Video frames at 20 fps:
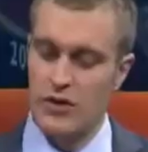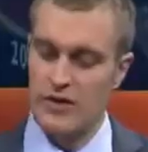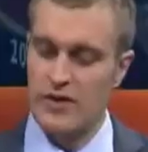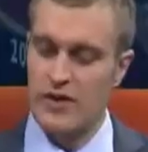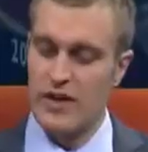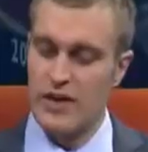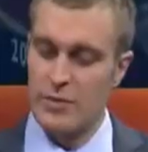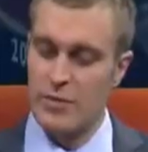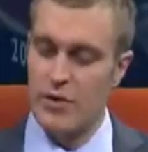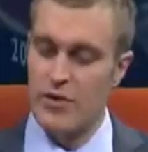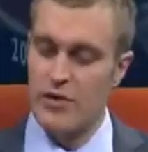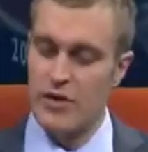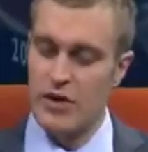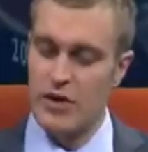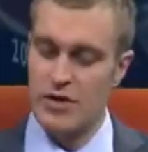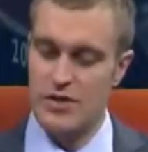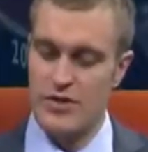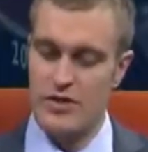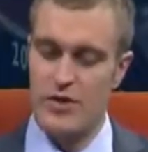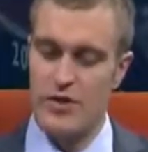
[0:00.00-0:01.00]
Dr. Nik, moving
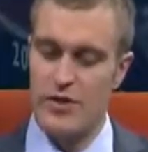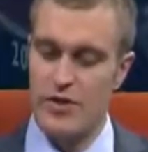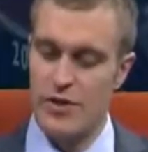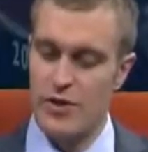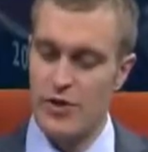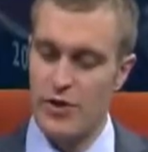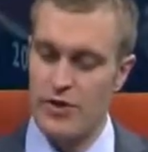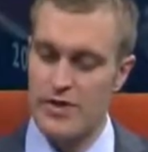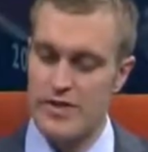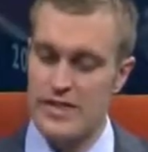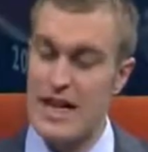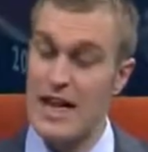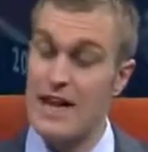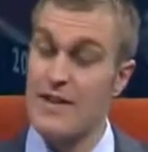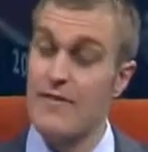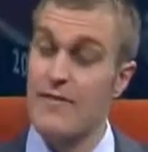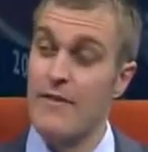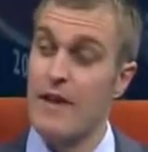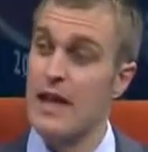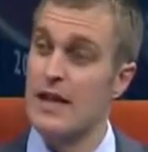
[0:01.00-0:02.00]
on to your third
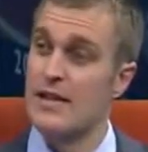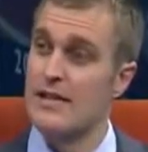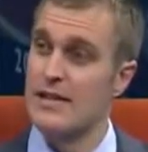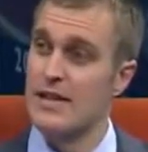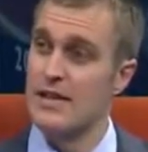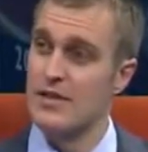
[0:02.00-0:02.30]
slide, fan